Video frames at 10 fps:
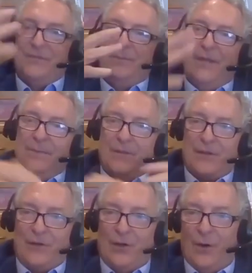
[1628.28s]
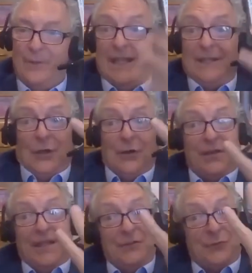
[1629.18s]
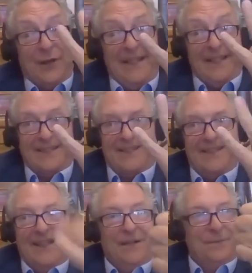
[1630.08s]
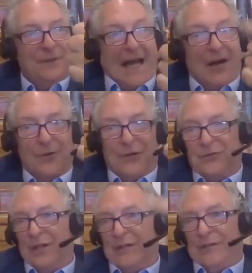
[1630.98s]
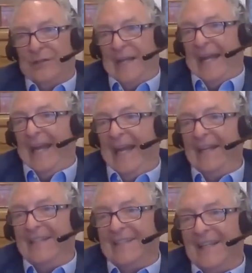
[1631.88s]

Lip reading: people at our home, and they took the ingredients: flour, sugar, eggs,